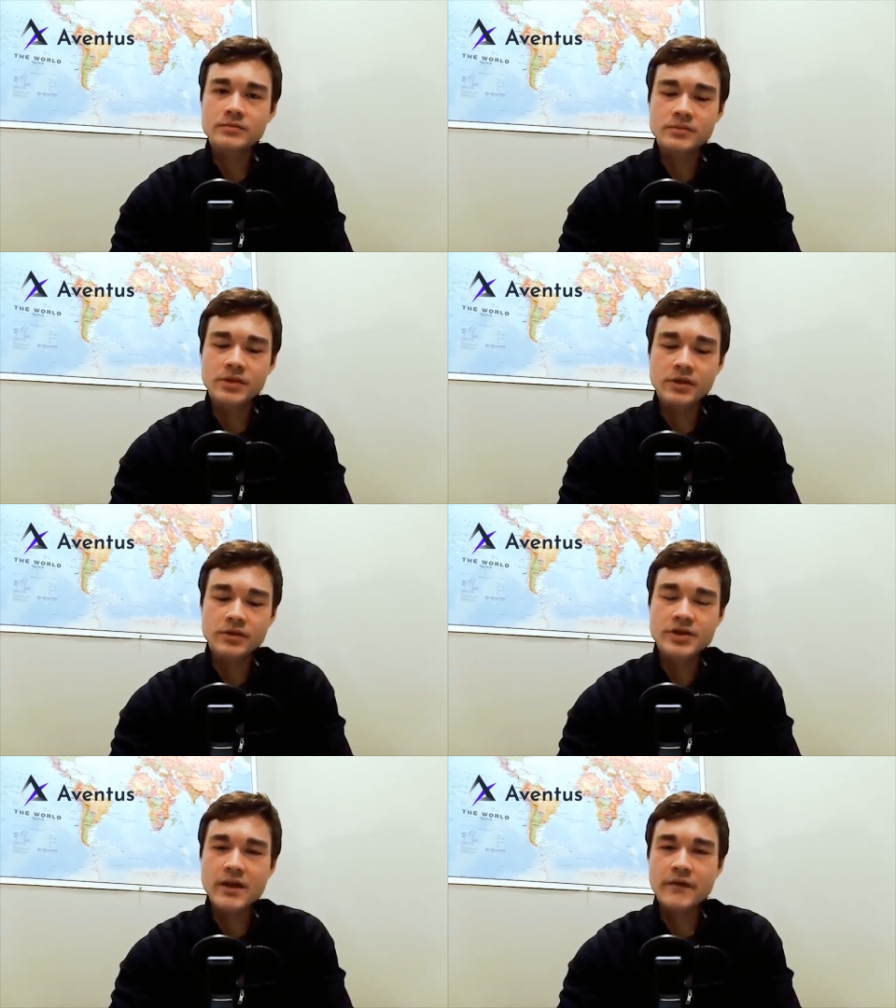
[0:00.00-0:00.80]
you know
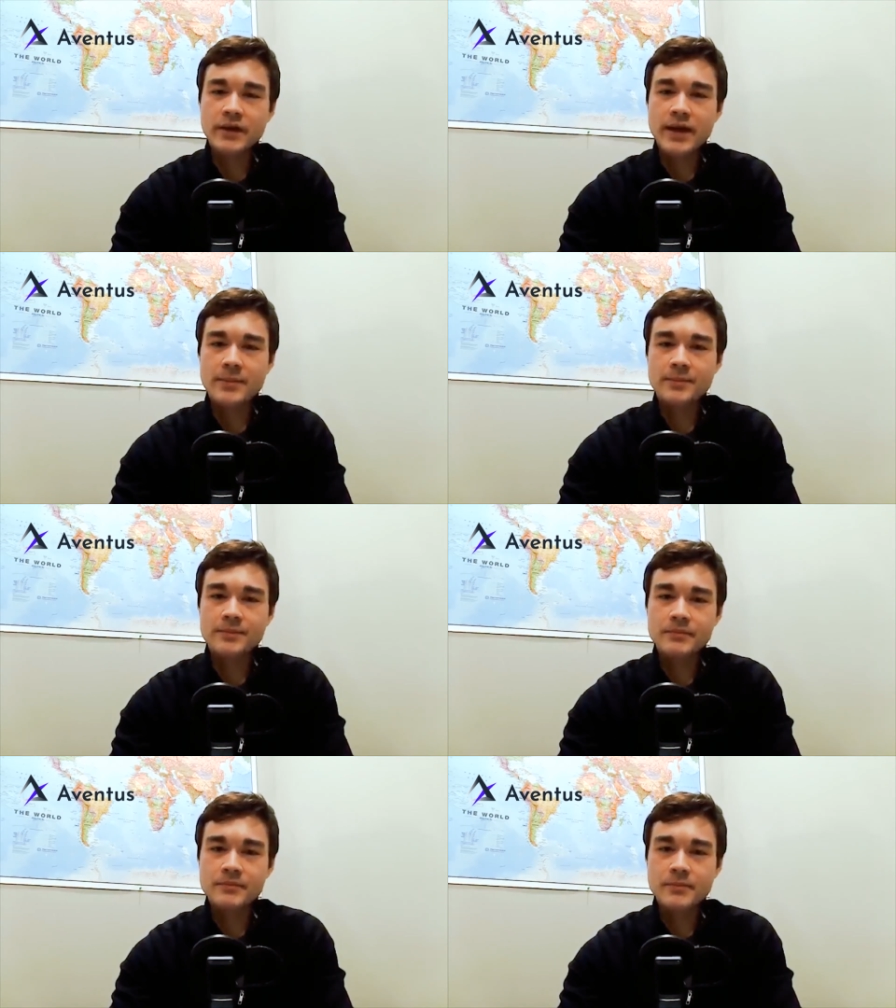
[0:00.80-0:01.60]
just having that
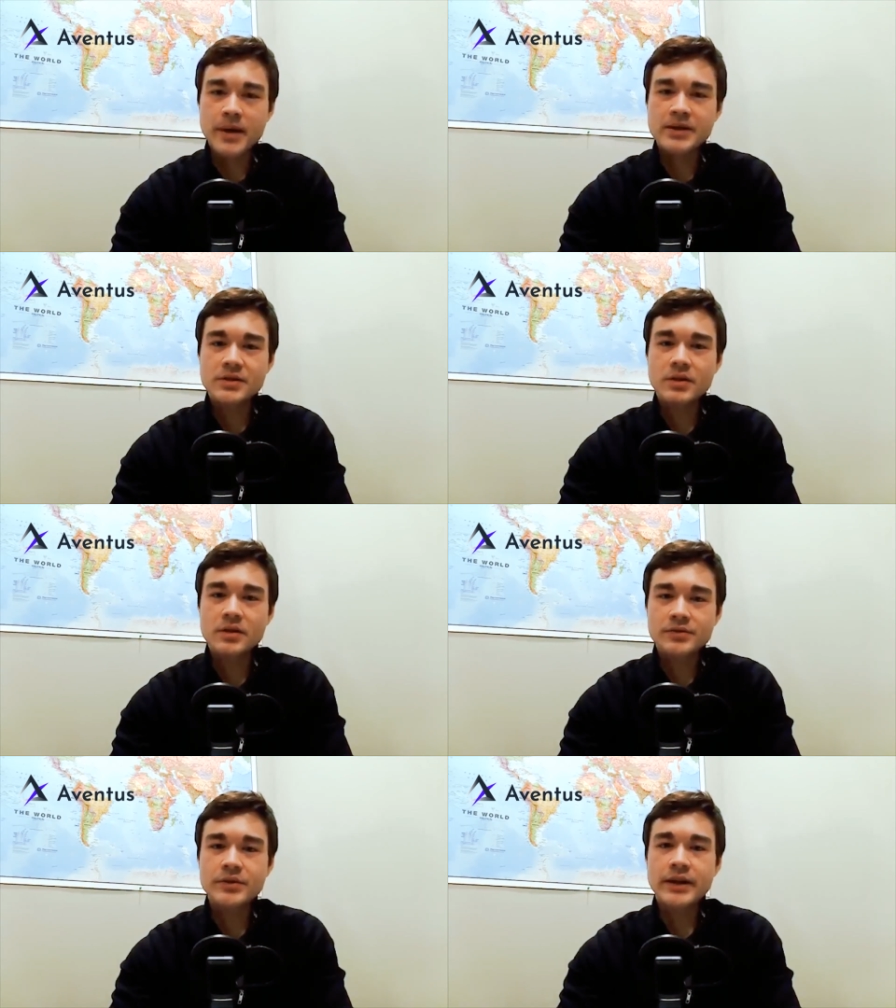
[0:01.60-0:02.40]
base knowledge really